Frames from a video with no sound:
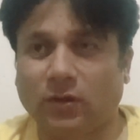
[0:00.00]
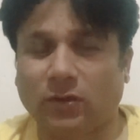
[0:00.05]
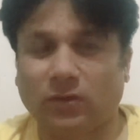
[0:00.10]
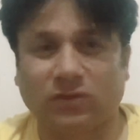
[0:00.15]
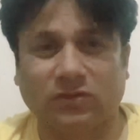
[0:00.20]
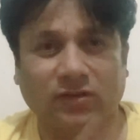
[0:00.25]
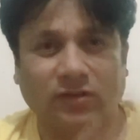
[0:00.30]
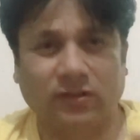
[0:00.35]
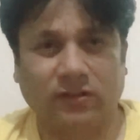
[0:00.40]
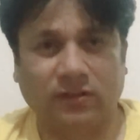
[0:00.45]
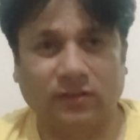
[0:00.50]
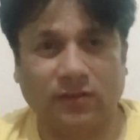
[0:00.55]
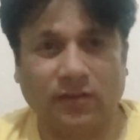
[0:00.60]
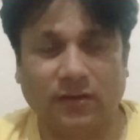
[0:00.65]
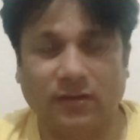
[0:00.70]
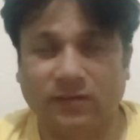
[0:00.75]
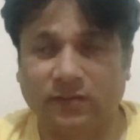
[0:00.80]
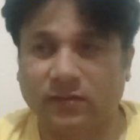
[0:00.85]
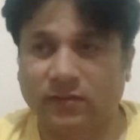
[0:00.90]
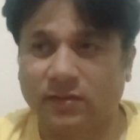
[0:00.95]

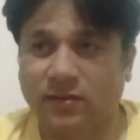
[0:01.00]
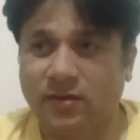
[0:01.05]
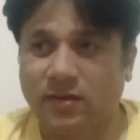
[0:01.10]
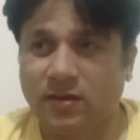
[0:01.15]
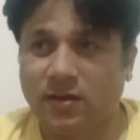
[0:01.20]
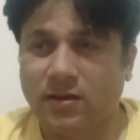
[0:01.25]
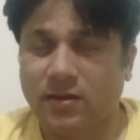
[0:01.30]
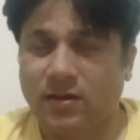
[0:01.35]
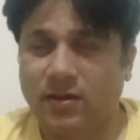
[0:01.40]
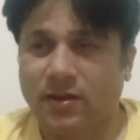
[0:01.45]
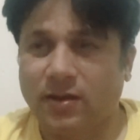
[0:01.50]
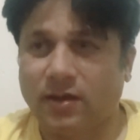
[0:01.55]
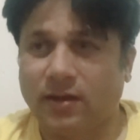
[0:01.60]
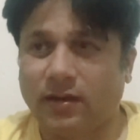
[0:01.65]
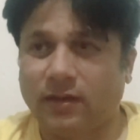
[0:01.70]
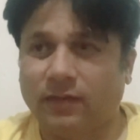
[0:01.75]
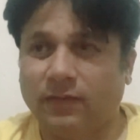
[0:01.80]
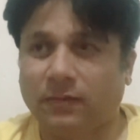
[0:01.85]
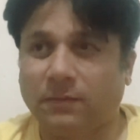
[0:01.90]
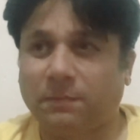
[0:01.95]
success
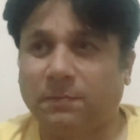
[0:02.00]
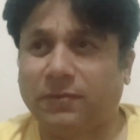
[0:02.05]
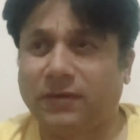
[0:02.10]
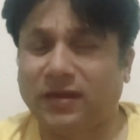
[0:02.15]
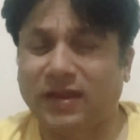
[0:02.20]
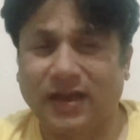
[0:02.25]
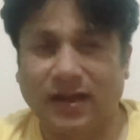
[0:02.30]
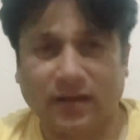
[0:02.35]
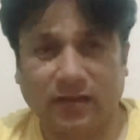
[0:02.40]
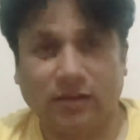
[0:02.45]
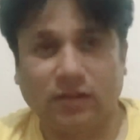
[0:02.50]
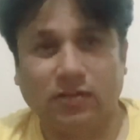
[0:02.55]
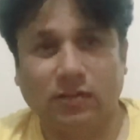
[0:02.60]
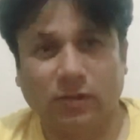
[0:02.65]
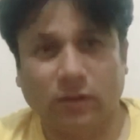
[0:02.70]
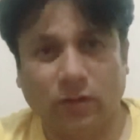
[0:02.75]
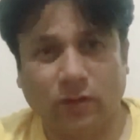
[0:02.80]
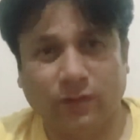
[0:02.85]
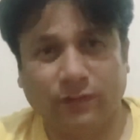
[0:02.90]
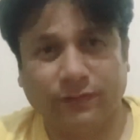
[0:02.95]
and the
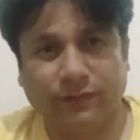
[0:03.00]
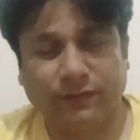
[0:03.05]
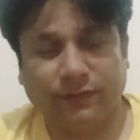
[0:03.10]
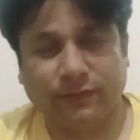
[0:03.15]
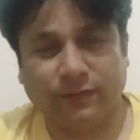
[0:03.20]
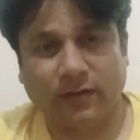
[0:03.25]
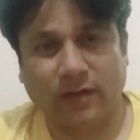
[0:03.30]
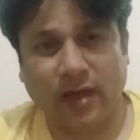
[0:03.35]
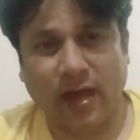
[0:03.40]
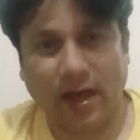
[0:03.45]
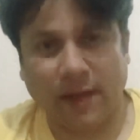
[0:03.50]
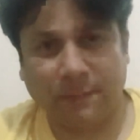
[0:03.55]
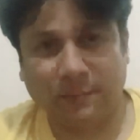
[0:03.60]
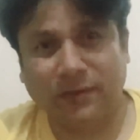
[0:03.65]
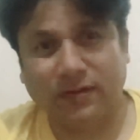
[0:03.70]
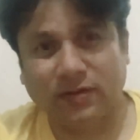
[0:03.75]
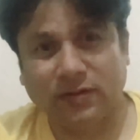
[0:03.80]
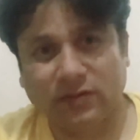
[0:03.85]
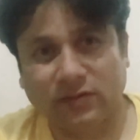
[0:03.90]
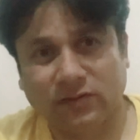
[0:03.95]
pinnacle of
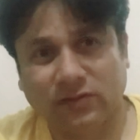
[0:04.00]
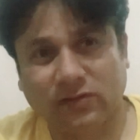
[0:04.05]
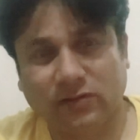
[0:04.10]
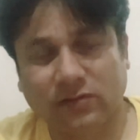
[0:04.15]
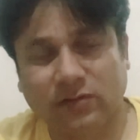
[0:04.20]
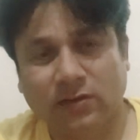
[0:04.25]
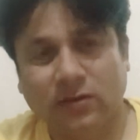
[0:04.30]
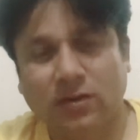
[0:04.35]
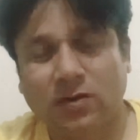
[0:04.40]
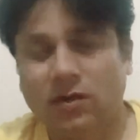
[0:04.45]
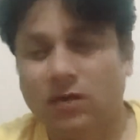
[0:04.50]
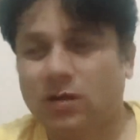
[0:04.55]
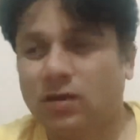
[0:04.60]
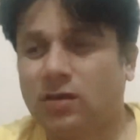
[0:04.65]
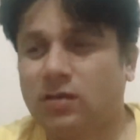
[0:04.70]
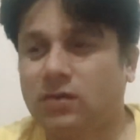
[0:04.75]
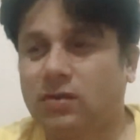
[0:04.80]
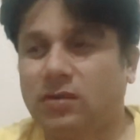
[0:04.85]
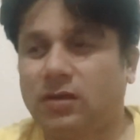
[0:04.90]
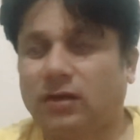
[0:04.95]
happiness
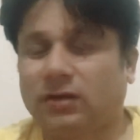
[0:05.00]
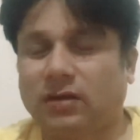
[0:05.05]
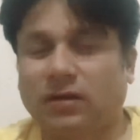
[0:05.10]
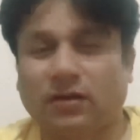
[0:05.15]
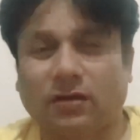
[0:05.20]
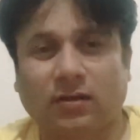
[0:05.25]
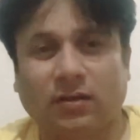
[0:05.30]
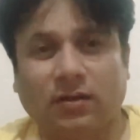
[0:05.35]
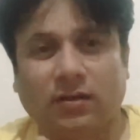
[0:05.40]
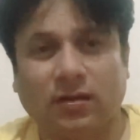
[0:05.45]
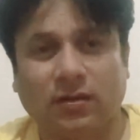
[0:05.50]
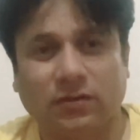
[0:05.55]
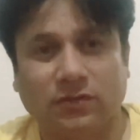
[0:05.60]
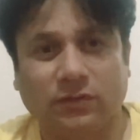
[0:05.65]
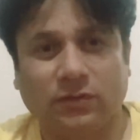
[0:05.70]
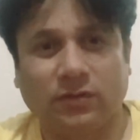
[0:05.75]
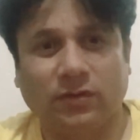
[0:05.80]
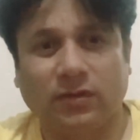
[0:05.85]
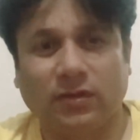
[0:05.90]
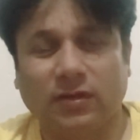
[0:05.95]
that our
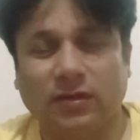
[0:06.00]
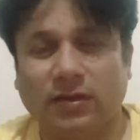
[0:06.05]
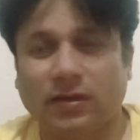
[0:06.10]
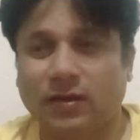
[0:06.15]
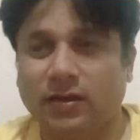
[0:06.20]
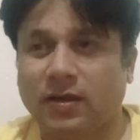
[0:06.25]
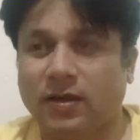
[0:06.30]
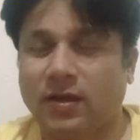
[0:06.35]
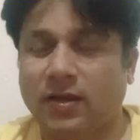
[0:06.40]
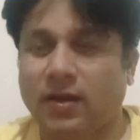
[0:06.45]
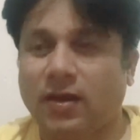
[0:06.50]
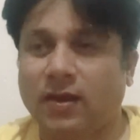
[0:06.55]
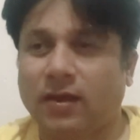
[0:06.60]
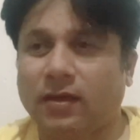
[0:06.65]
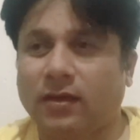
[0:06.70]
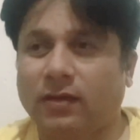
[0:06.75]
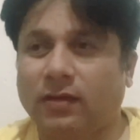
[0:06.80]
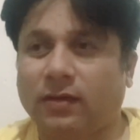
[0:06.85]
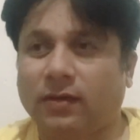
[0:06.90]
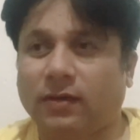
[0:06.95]
country
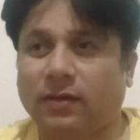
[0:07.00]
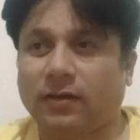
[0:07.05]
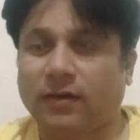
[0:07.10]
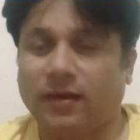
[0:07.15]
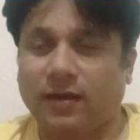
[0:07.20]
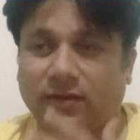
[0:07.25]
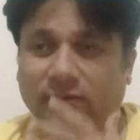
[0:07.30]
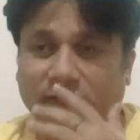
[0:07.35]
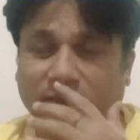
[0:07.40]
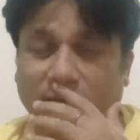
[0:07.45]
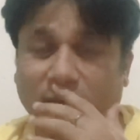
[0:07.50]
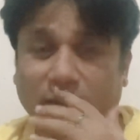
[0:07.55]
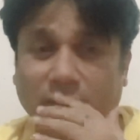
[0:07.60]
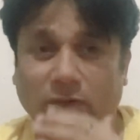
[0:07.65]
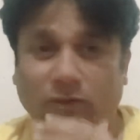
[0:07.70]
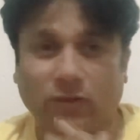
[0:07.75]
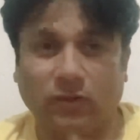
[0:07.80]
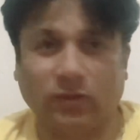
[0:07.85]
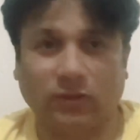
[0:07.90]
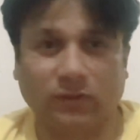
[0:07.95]
has come
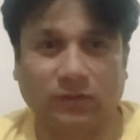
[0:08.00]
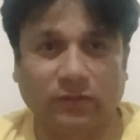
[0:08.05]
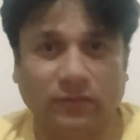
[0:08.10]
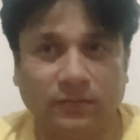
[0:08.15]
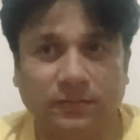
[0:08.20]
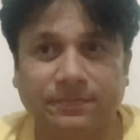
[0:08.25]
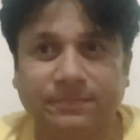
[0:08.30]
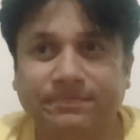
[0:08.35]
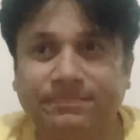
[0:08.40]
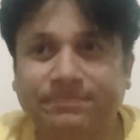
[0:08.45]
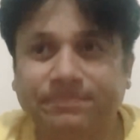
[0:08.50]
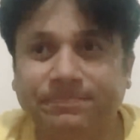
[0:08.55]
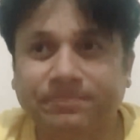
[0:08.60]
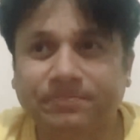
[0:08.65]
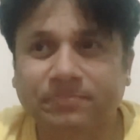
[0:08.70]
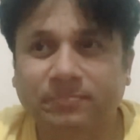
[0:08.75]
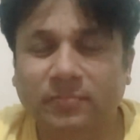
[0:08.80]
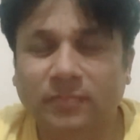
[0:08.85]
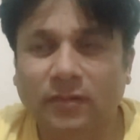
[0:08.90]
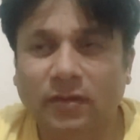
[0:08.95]
across
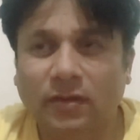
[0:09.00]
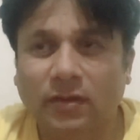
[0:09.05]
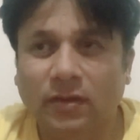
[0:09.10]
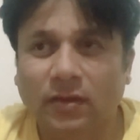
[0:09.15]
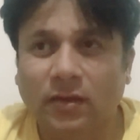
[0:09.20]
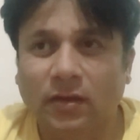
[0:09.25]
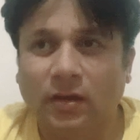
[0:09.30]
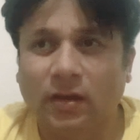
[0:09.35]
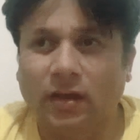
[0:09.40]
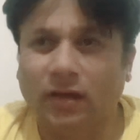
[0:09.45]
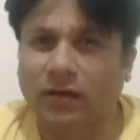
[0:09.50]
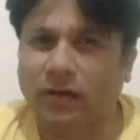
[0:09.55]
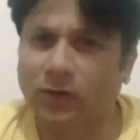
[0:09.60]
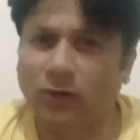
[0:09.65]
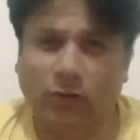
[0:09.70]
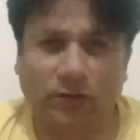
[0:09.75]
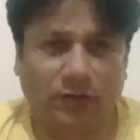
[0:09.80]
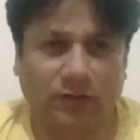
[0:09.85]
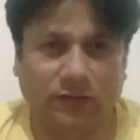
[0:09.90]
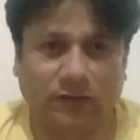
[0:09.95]
in
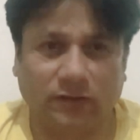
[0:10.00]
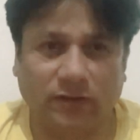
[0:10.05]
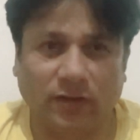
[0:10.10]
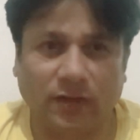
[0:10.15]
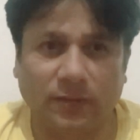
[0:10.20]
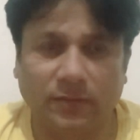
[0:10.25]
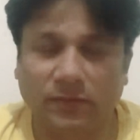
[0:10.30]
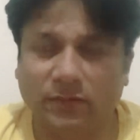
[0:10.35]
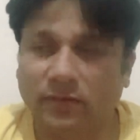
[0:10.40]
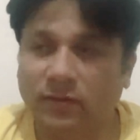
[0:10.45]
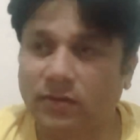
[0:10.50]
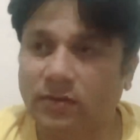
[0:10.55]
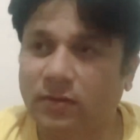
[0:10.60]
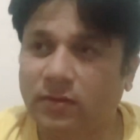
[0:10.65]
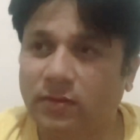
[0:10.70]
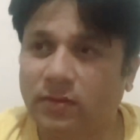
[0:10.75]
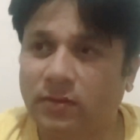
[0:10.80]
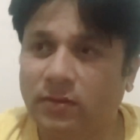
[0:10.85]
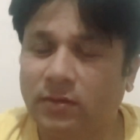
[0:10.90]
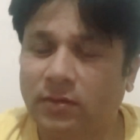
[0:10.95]
glorious times,
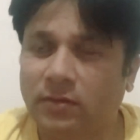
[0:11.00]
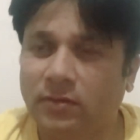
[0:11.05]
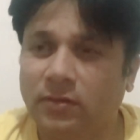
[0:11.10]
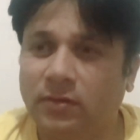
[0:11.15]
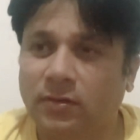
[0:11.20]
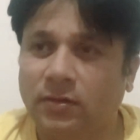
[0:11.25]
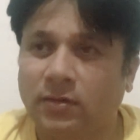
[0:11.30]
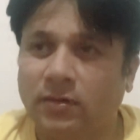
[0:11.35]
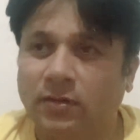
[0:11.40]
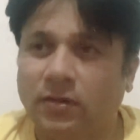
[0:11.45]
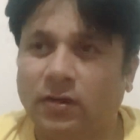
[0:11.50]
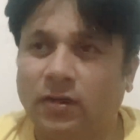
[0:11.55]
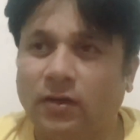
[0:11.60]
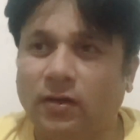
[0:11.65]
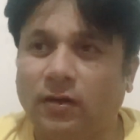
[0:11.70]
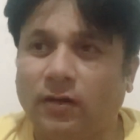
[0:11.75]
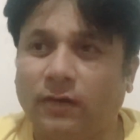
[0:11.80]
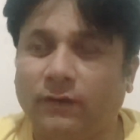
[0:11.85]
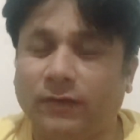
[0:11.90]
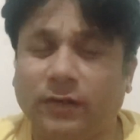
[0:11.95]

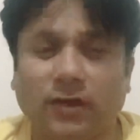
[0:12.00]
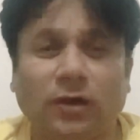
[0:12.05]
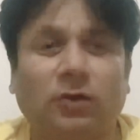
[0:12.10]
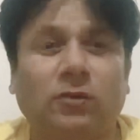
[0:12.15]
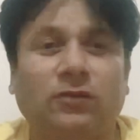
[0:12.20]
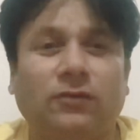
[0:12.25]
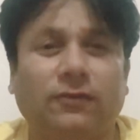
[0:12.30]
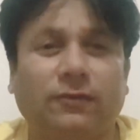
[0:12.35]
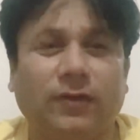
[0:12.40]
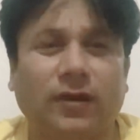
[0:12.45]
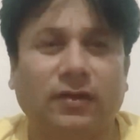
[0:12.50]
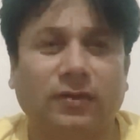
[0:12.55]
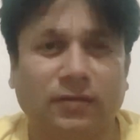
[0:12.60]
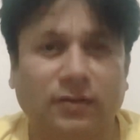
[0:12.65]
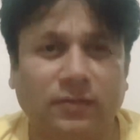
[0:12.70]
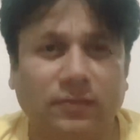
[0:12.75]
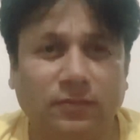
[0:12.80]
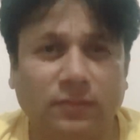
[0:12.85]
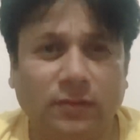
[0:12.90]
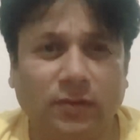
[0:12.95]
without
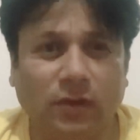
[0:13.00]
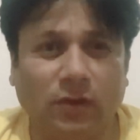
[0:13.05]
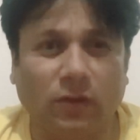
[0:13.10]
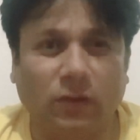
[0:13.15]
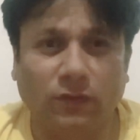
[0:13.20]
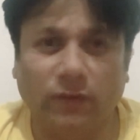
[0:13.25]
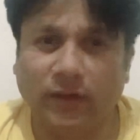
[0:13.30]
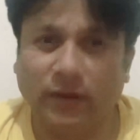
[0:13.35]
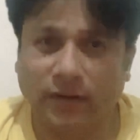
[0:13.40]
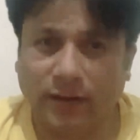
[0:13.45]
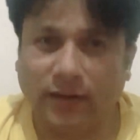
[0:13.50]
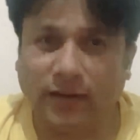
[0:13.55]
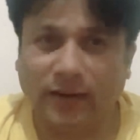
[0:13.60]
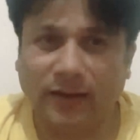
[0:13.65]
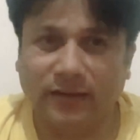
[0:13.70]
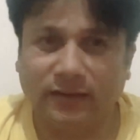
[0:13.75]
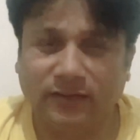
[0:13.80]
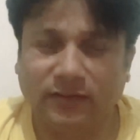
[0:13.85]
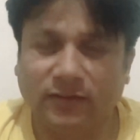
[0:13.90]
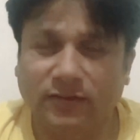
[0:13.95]

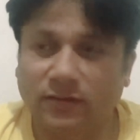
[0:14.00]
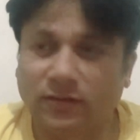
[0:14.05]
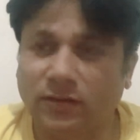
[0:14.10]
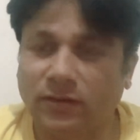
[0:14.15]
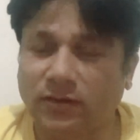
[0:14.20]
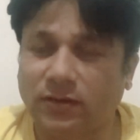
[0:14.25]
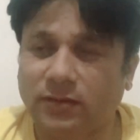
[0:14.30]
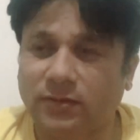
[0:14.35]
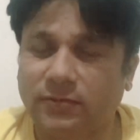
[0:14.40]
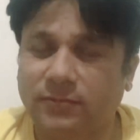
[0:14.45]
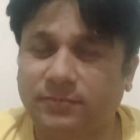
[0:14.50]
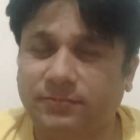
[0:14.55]
vandalizing the